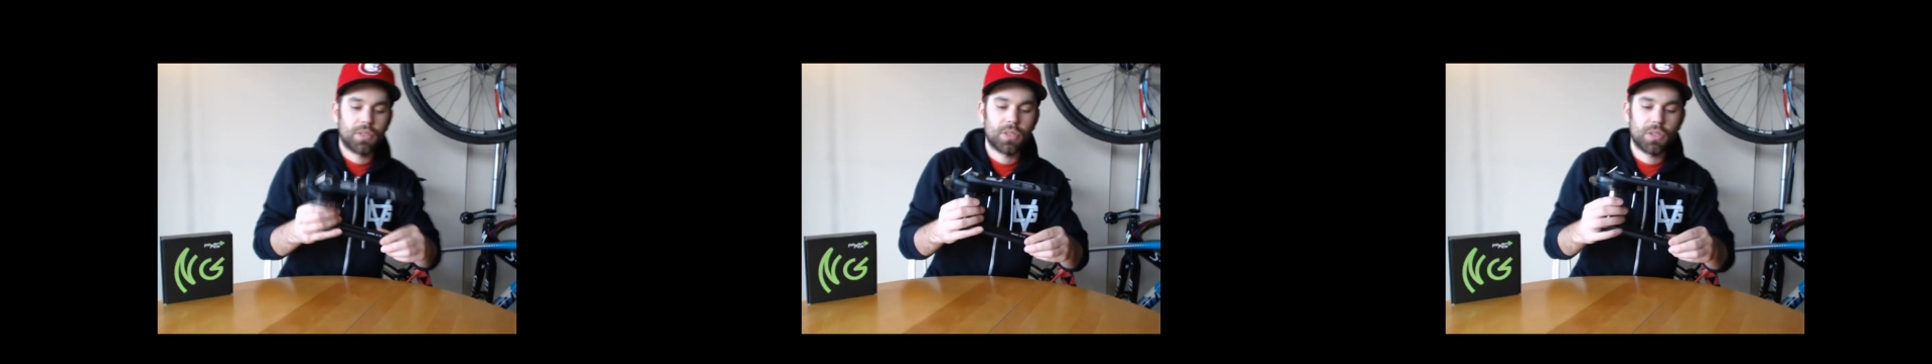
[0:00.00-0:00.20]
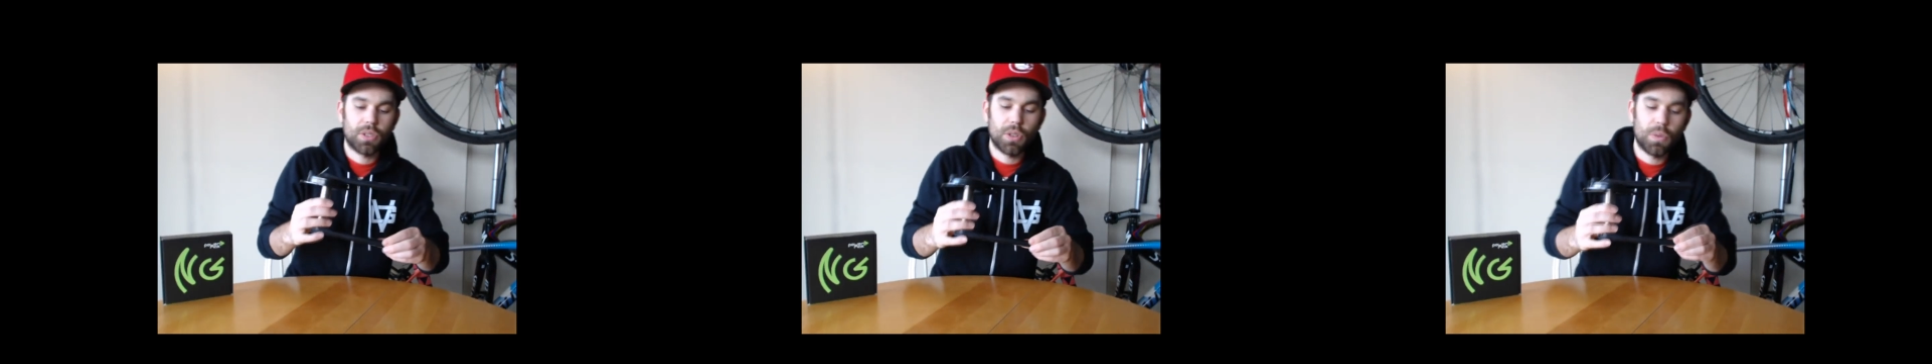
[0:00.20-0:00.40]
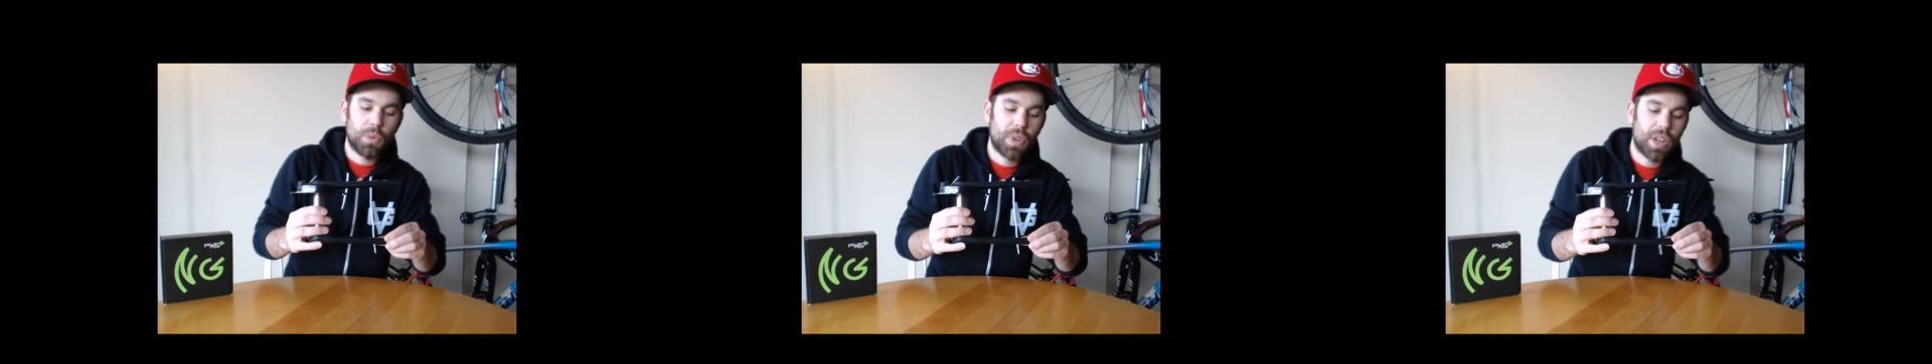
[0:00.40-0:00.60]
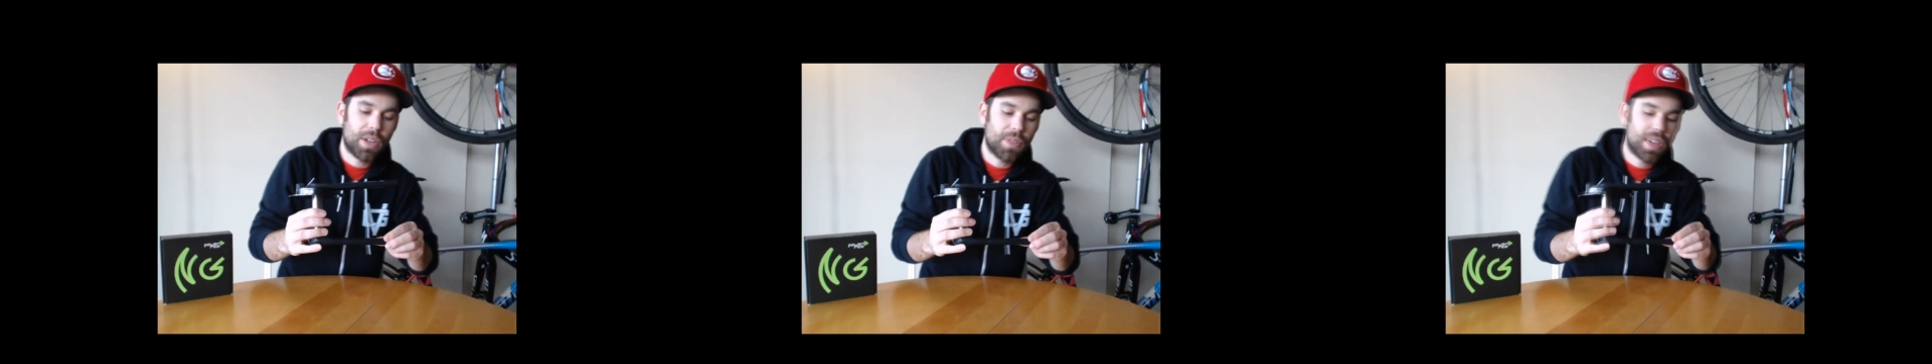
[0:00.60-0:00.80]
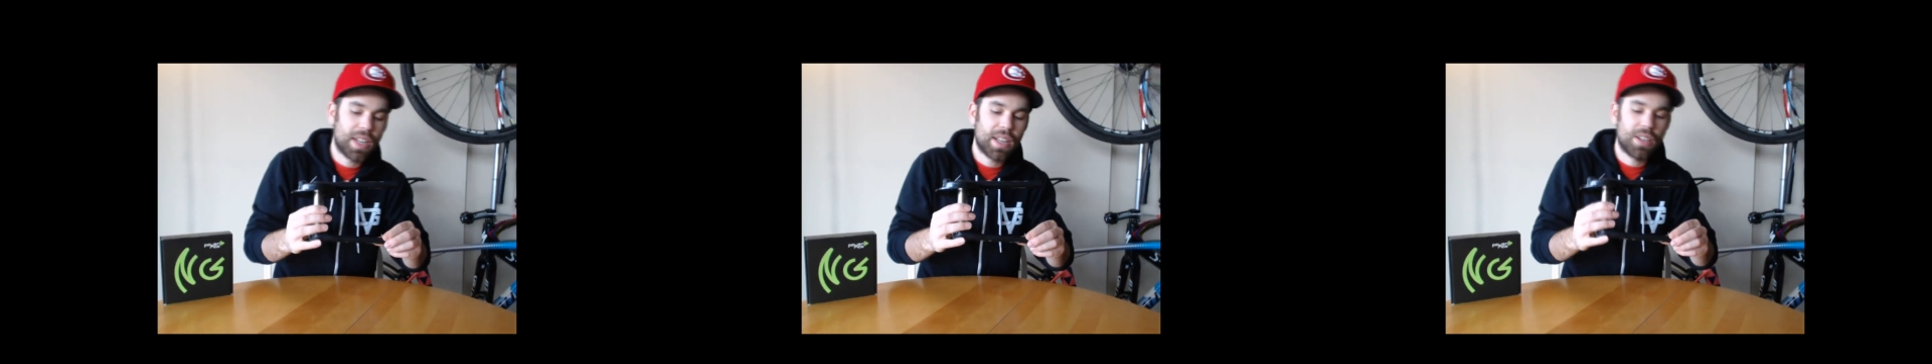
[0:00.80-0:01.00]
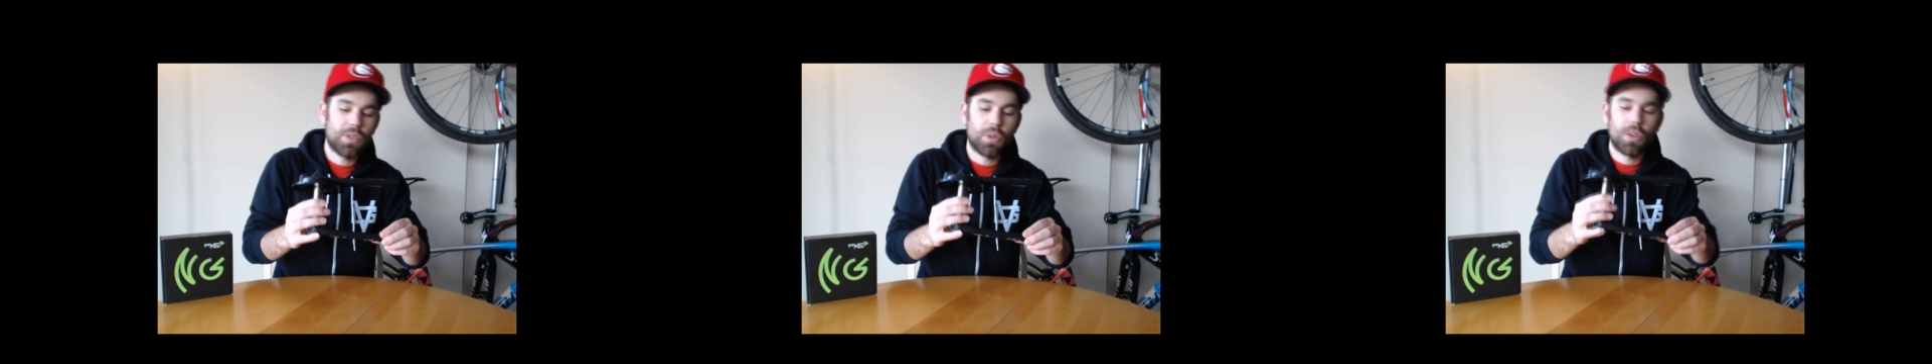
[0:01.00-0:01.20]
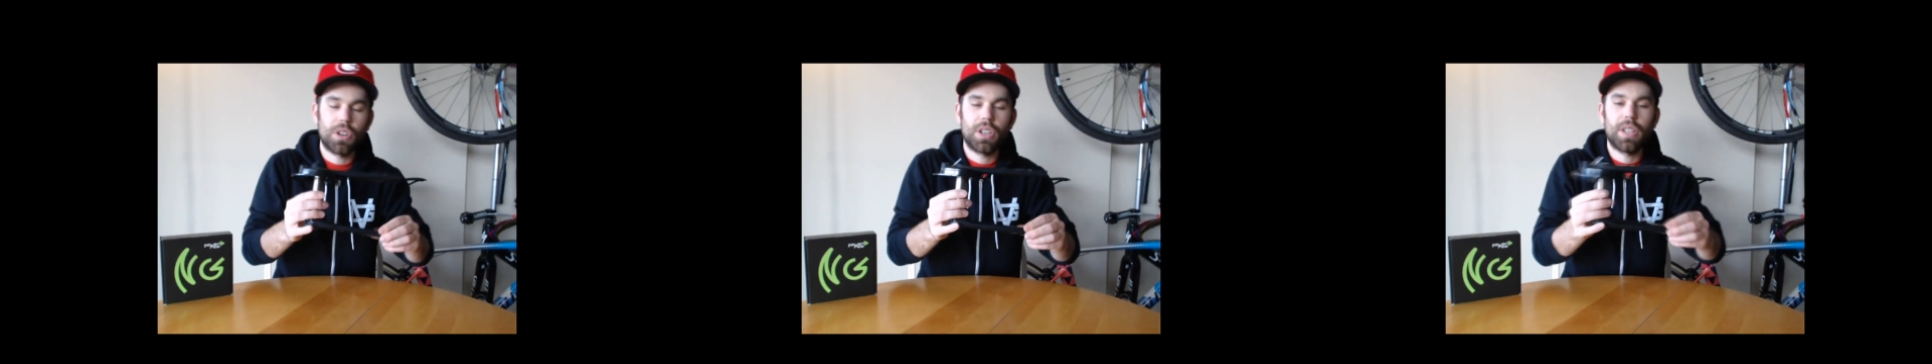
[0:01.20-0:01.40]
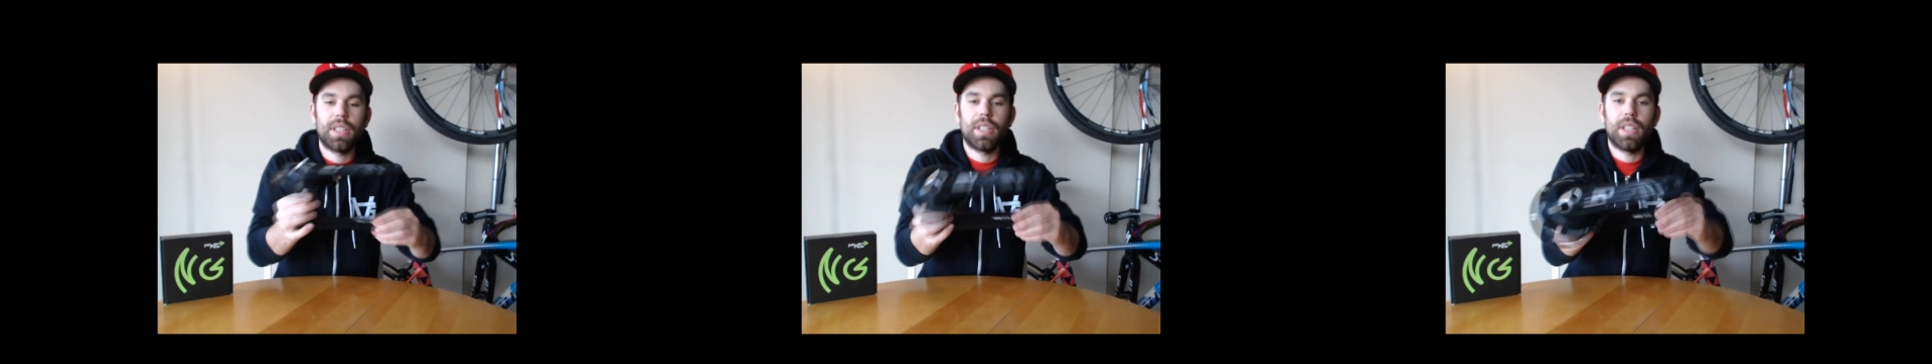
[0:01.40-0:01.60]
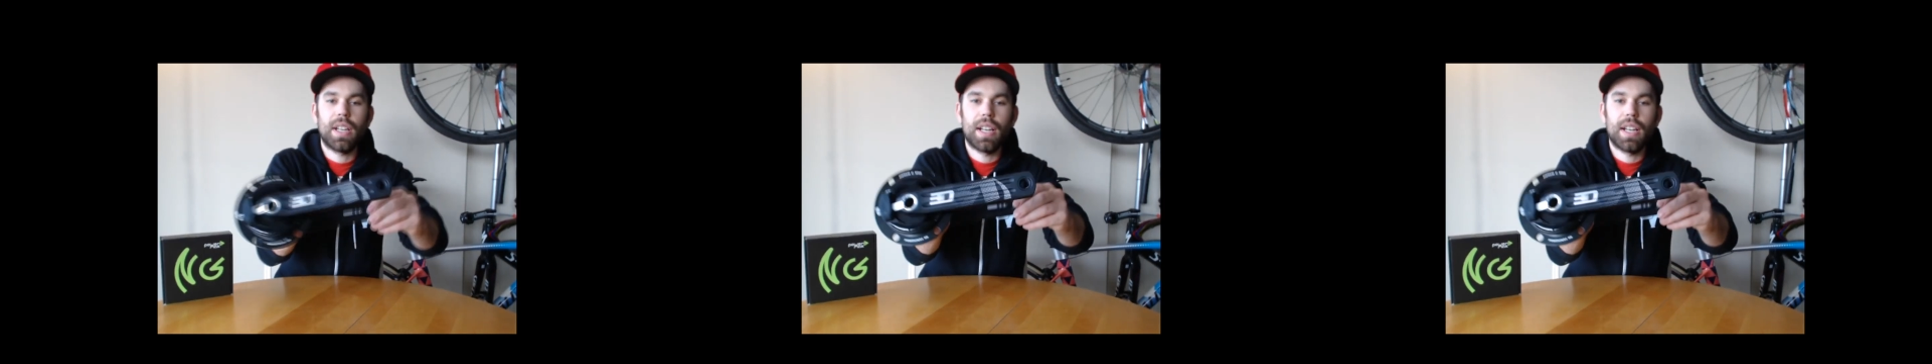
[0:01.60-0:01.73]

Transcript: So when I went ahead and ordered it,